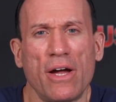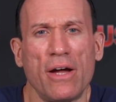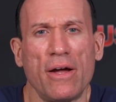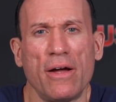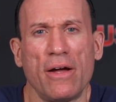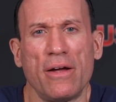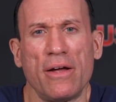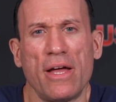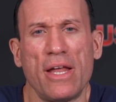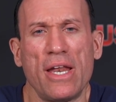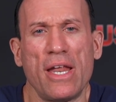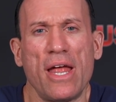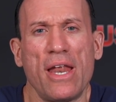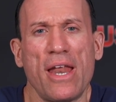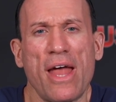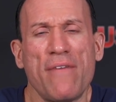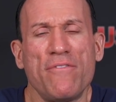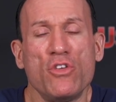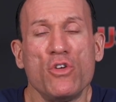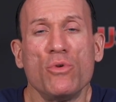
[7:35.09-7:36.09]
Uh, and,
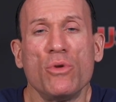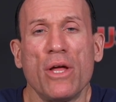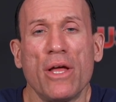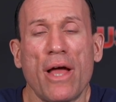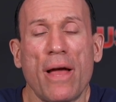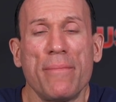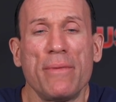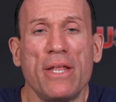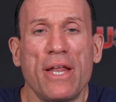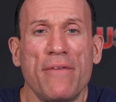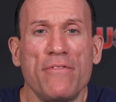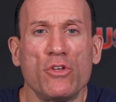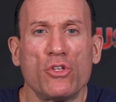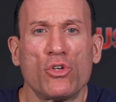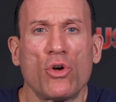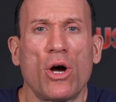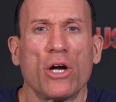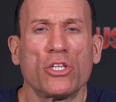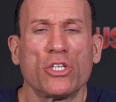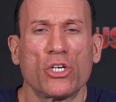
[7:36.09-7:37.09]
and, have you, I mean, have you
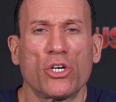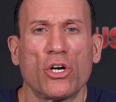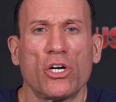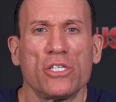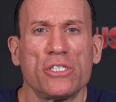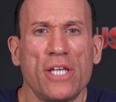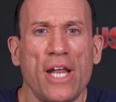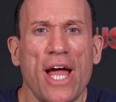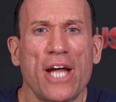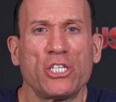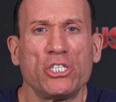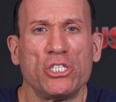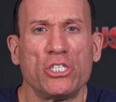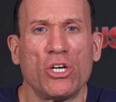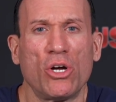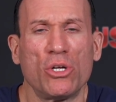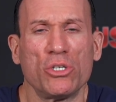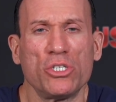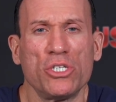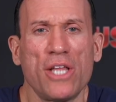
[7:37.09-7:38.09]
talked to girls that actually
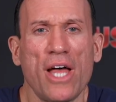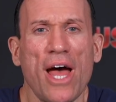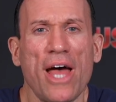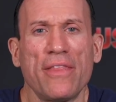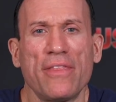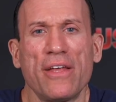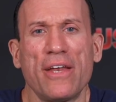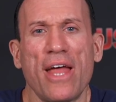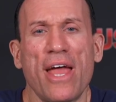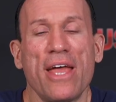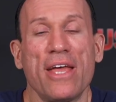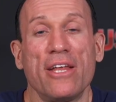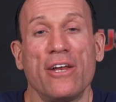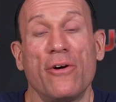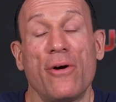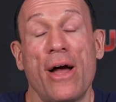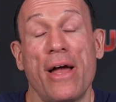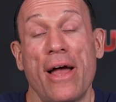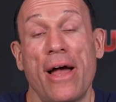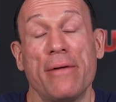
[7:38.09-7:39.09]
told you that, that, hey, you know,
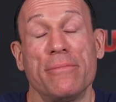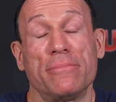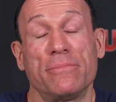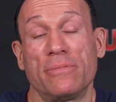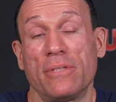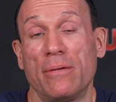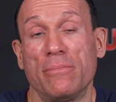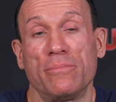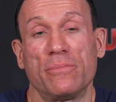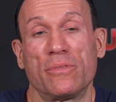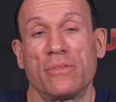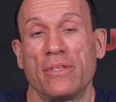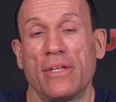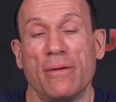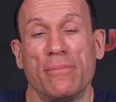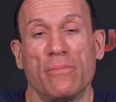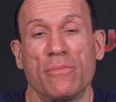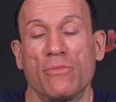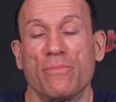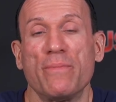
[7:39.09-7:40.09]
I, am I'm,
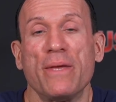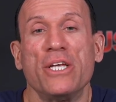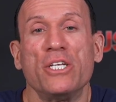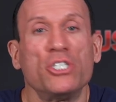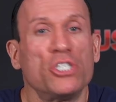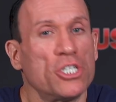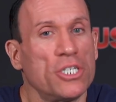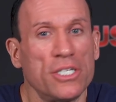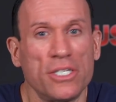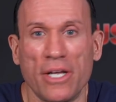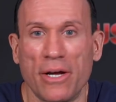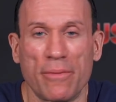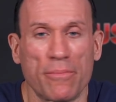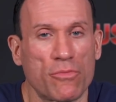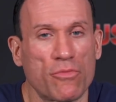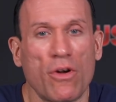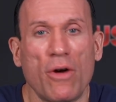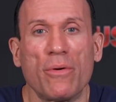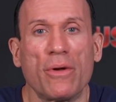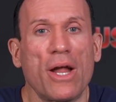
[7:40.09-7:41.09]
I'm binging, I'm
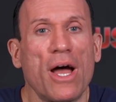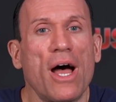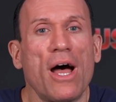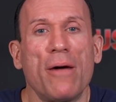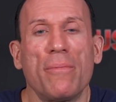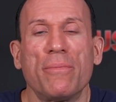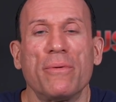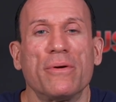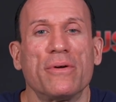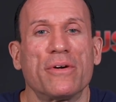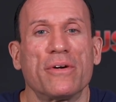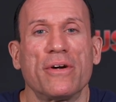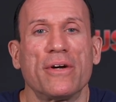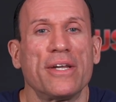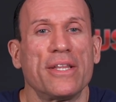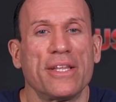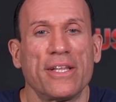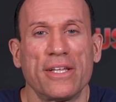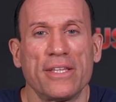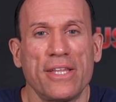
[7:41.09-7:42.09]
throwing up, or, or,
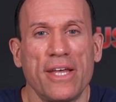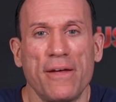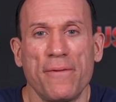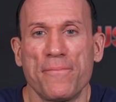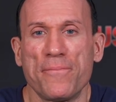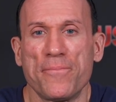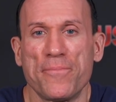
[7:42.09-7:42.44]
anything like that?